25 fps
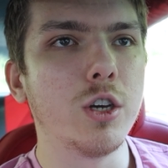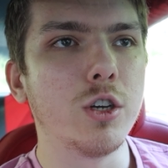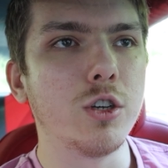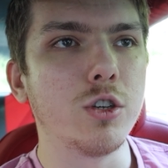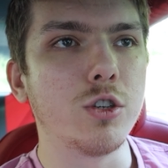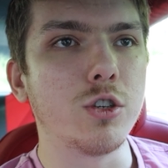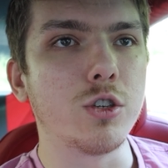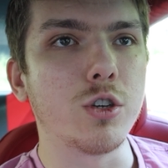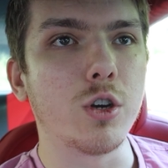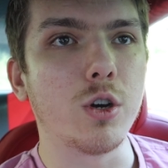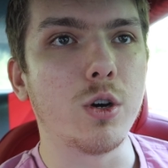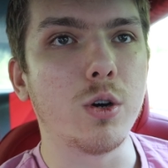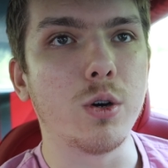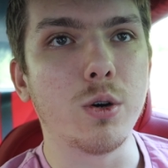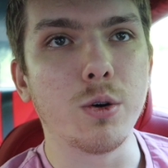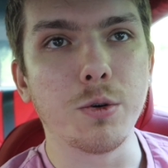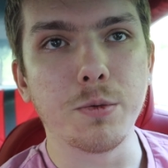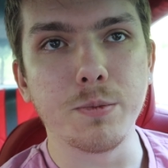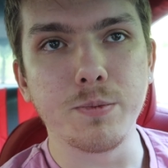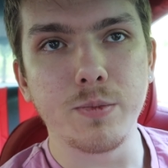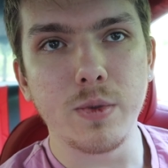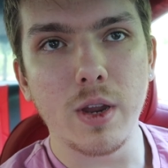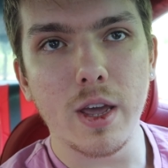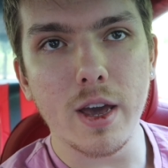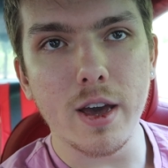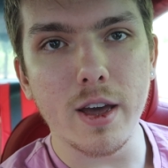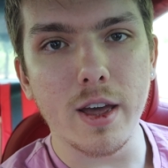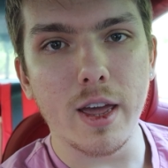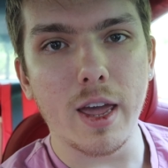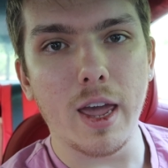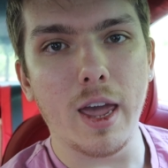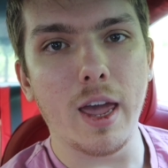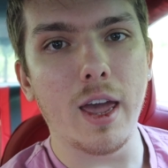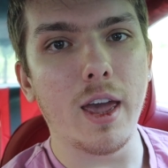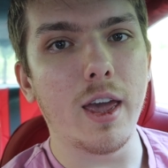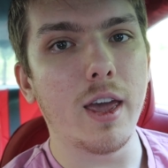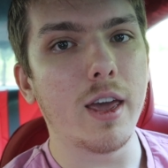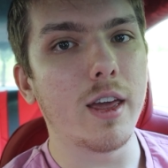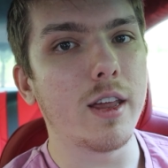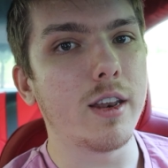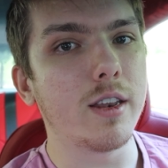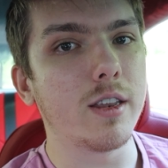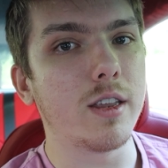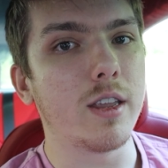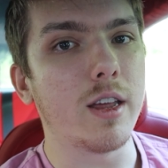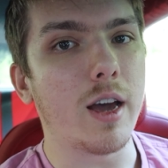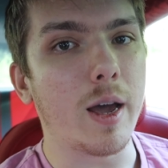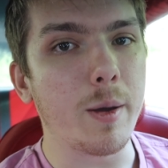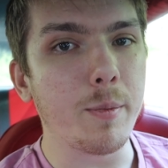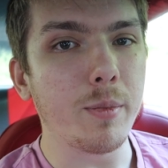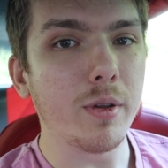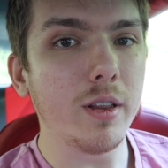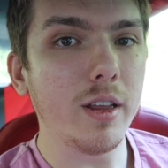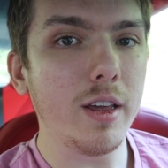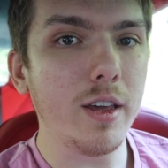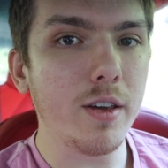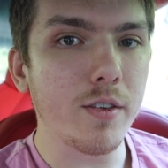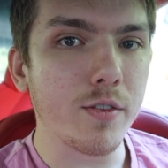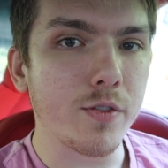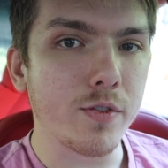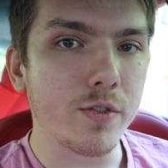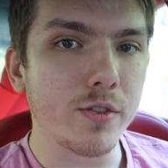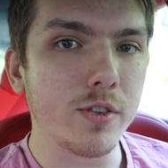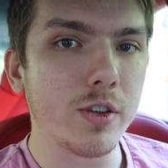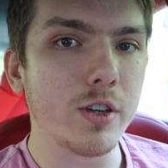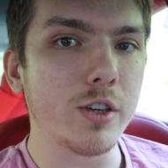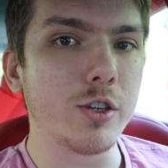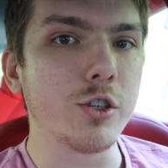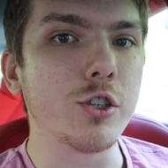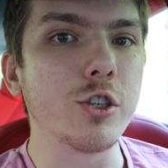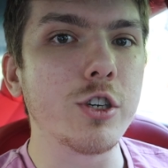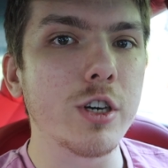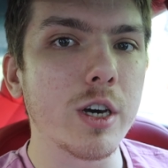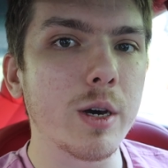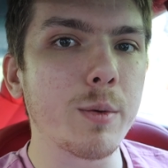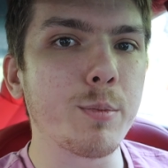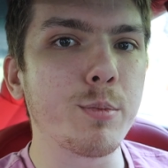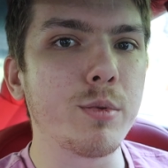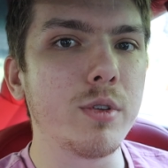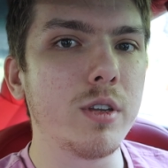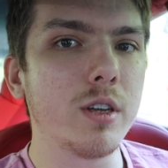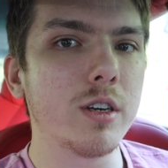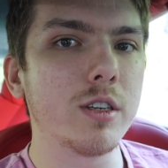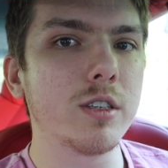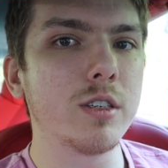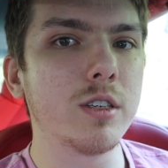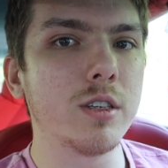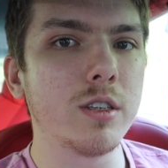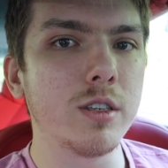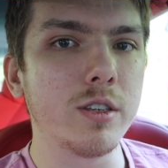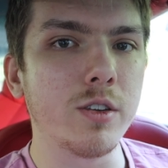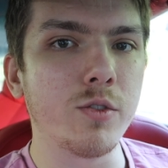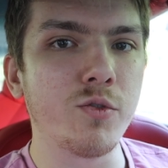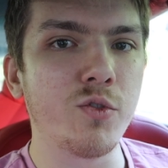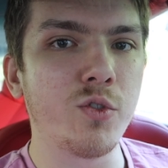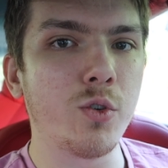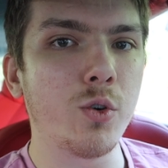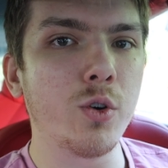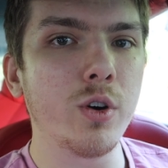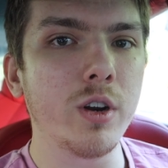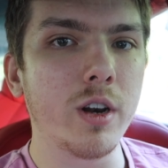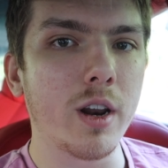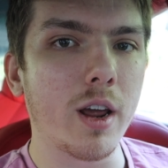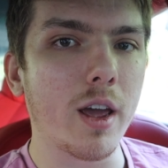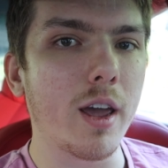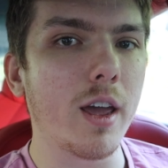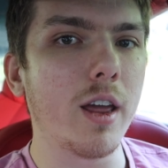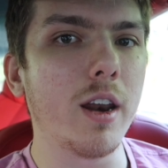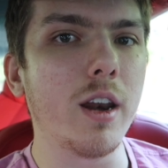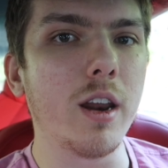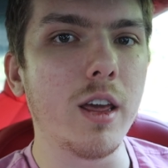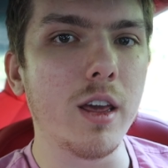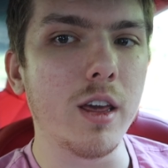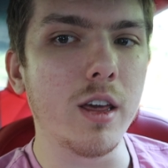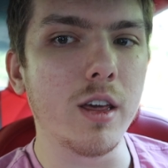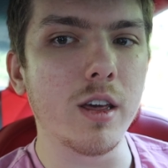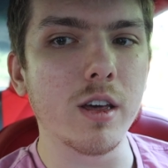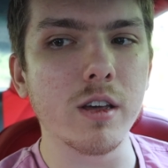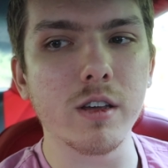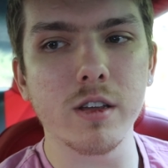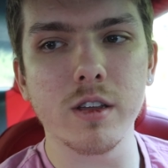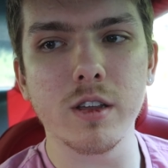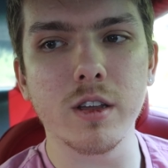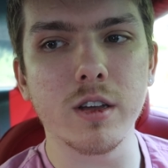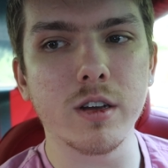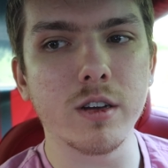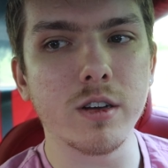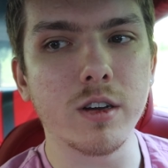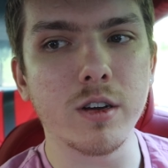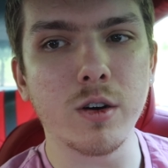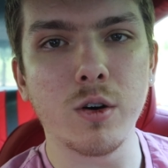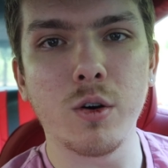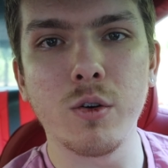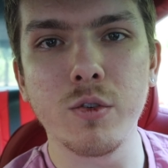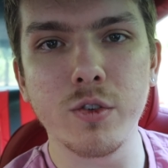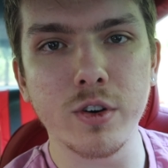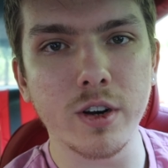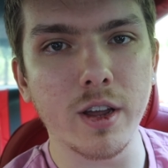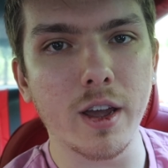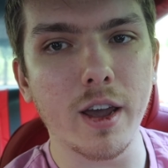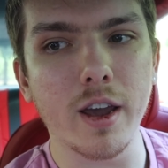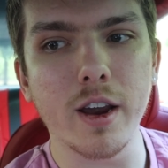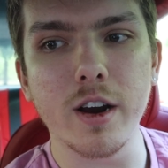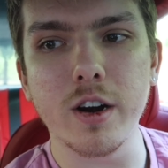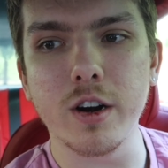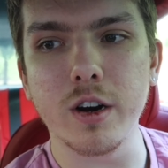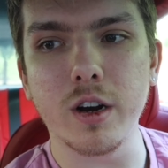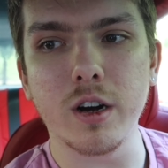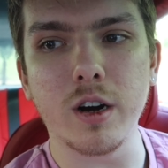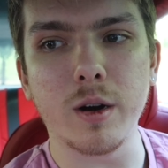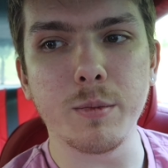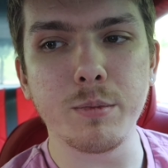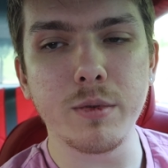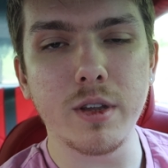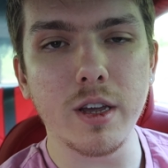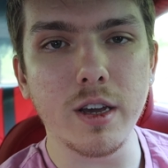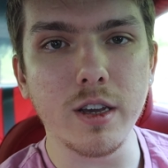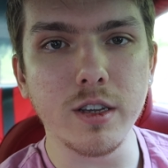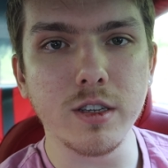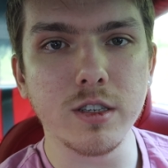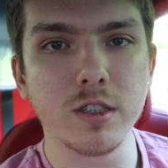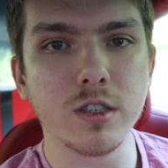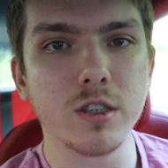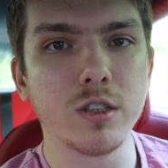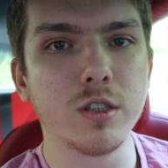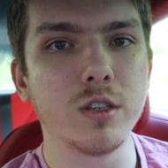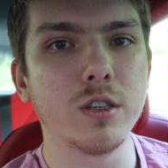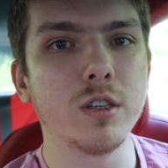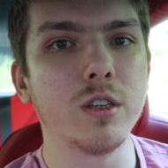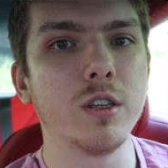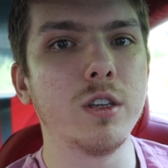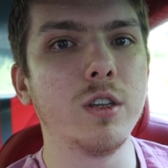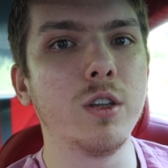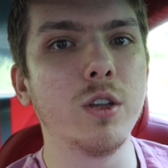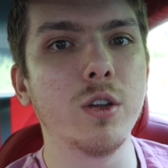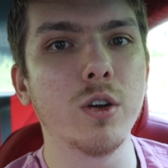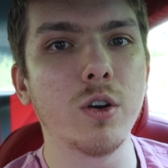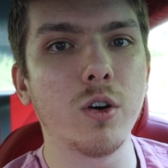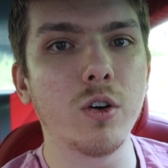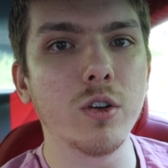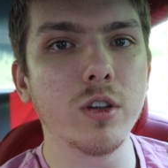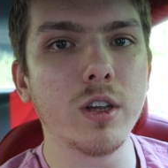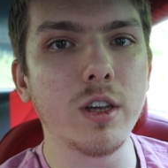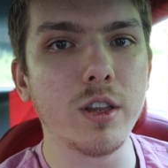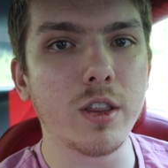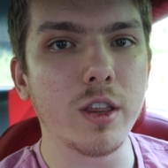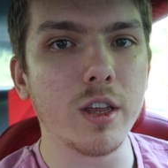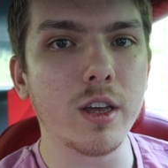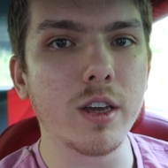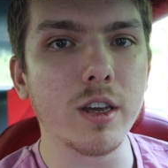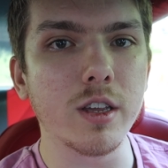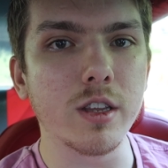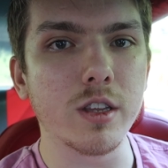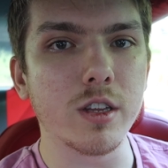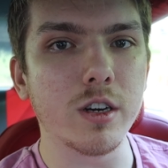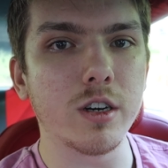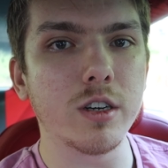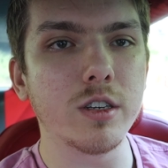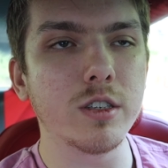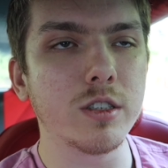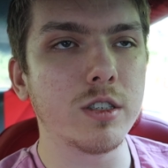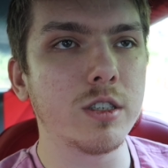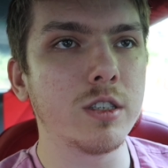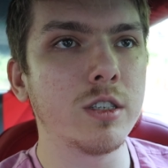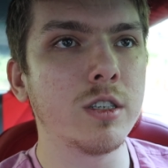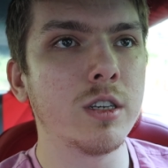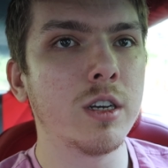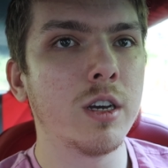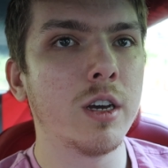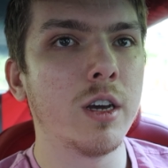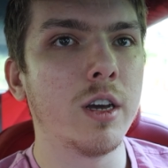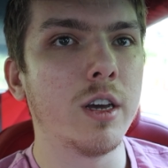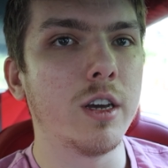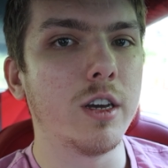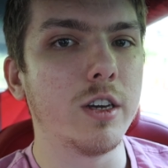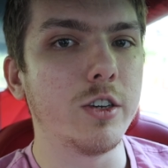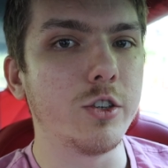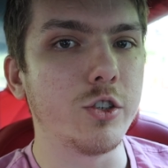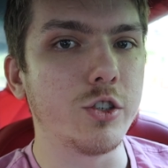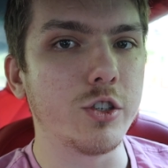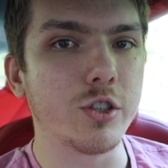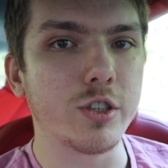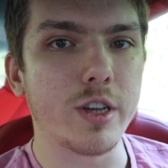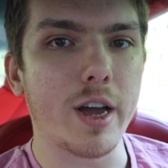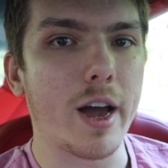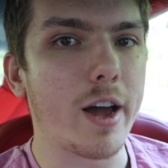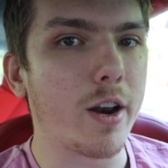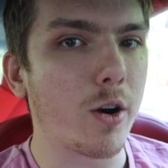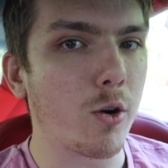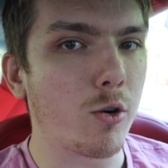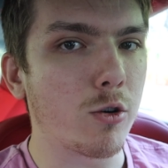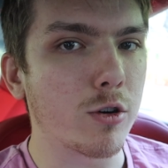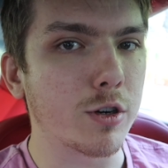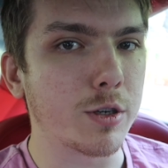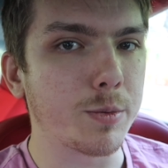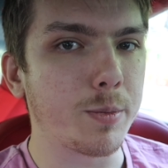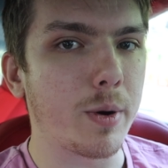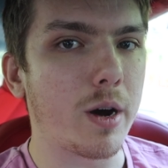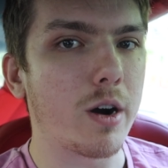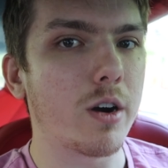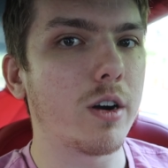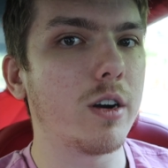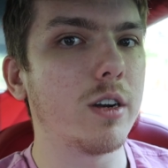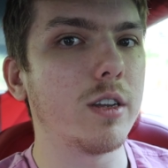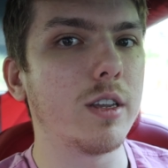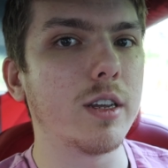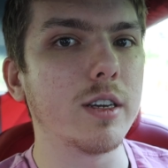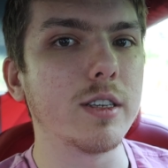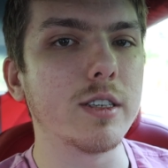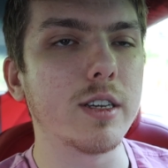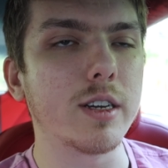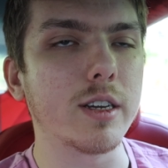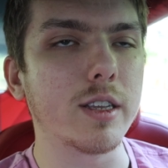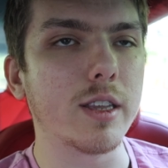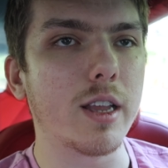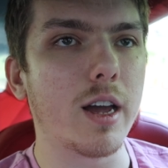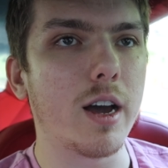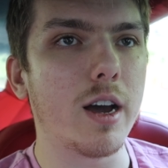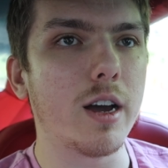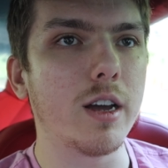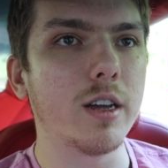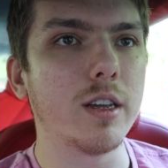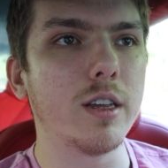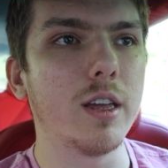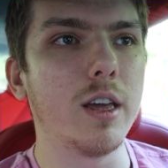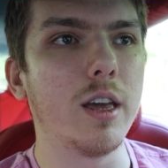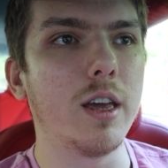So yeah, and I believe the chip doesn't void any over-the-air updates. The only thing it does is just add horsepower and things like that.